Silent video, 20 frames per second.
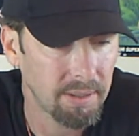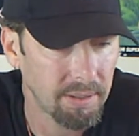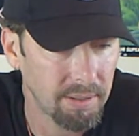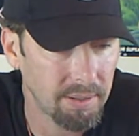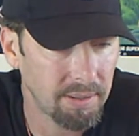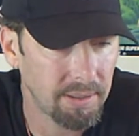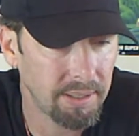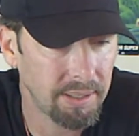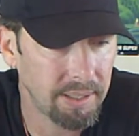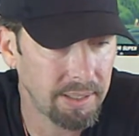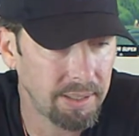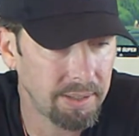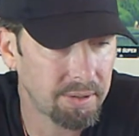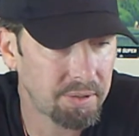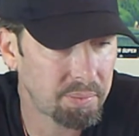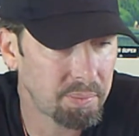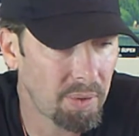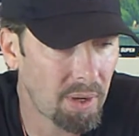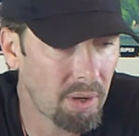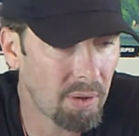the
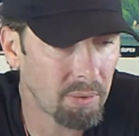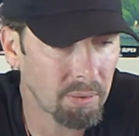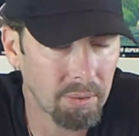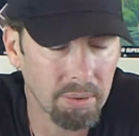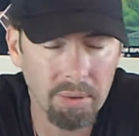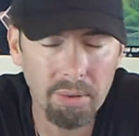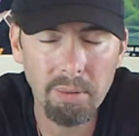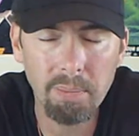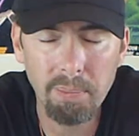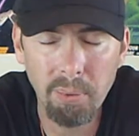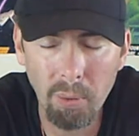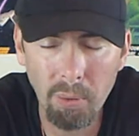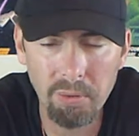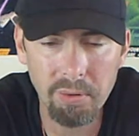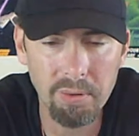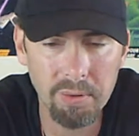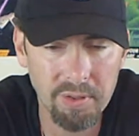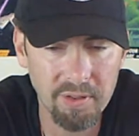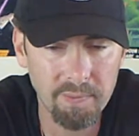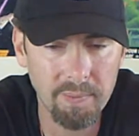smaller
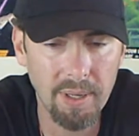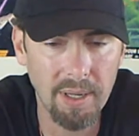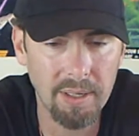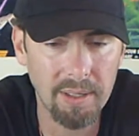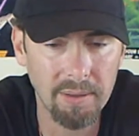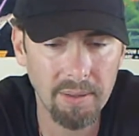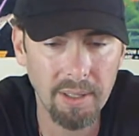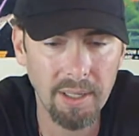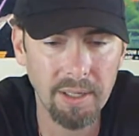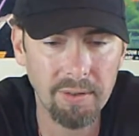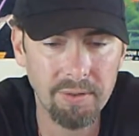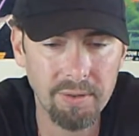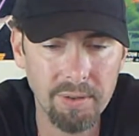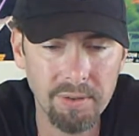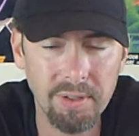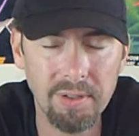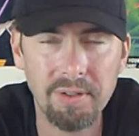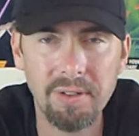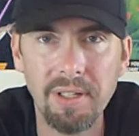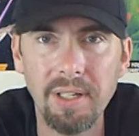portions of my collection,
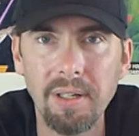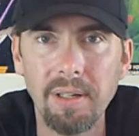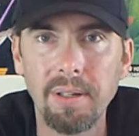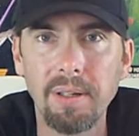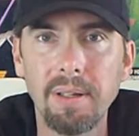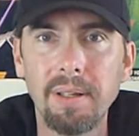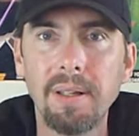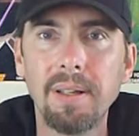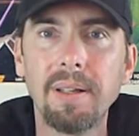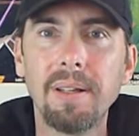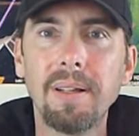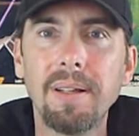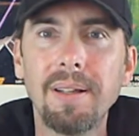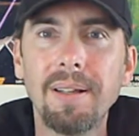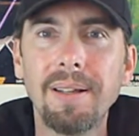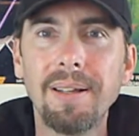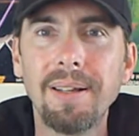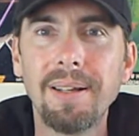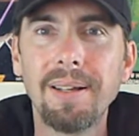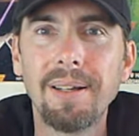just to get
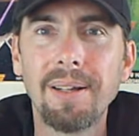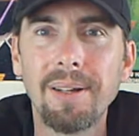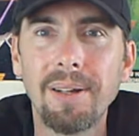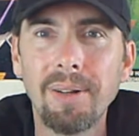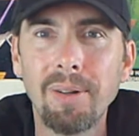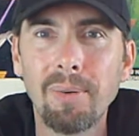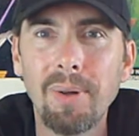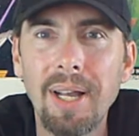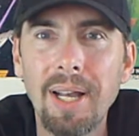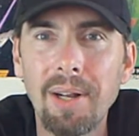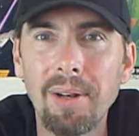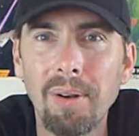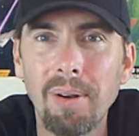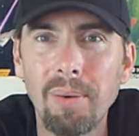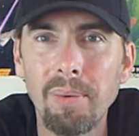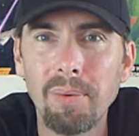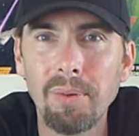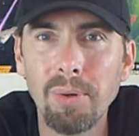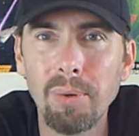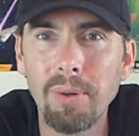a little handle on
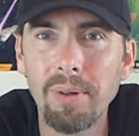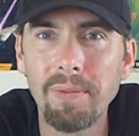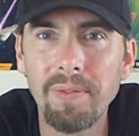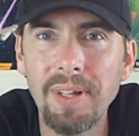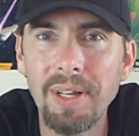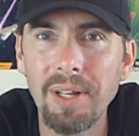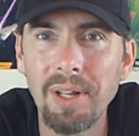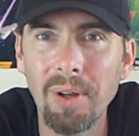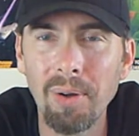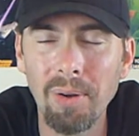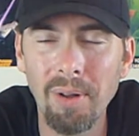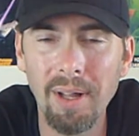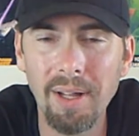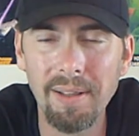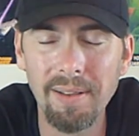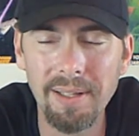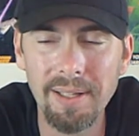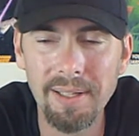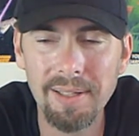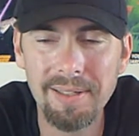doing a video like
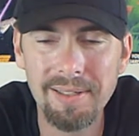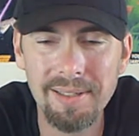this.